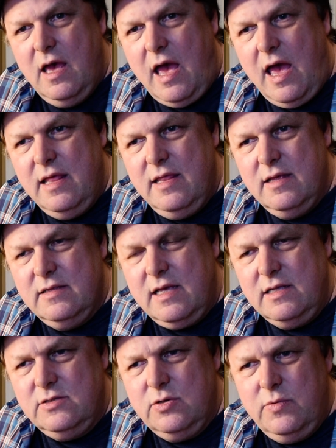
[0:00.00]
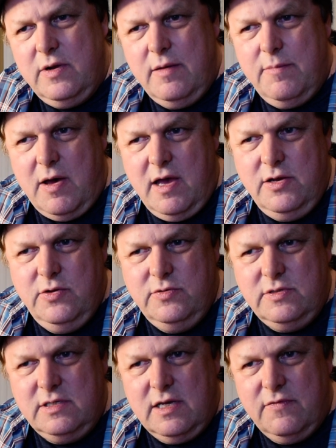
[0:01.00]
then so when I buy new
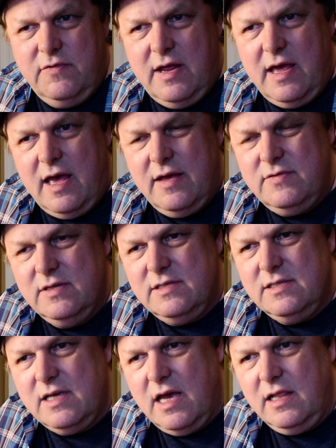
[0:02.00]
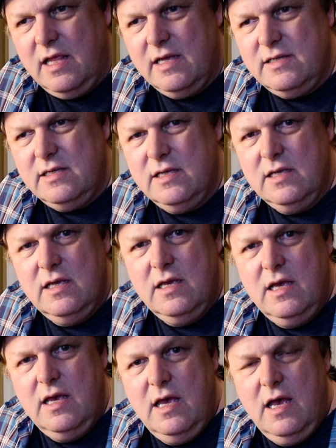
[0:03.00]
stuff and I have to sell it,
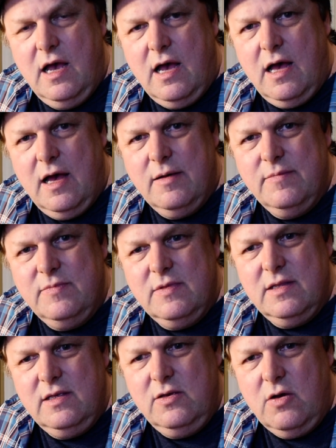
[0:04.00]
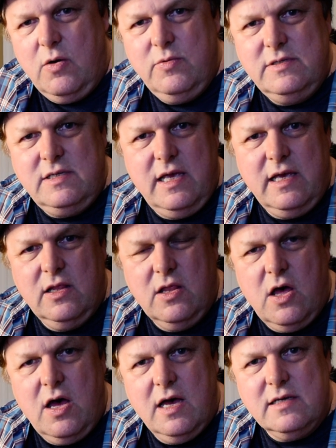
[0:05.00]
you always take a
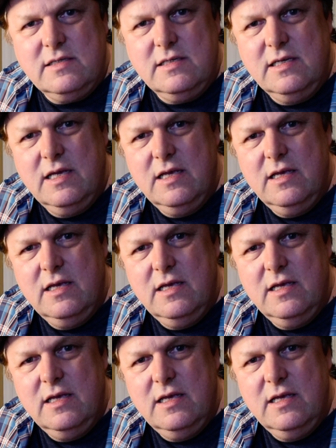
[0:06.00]
loss.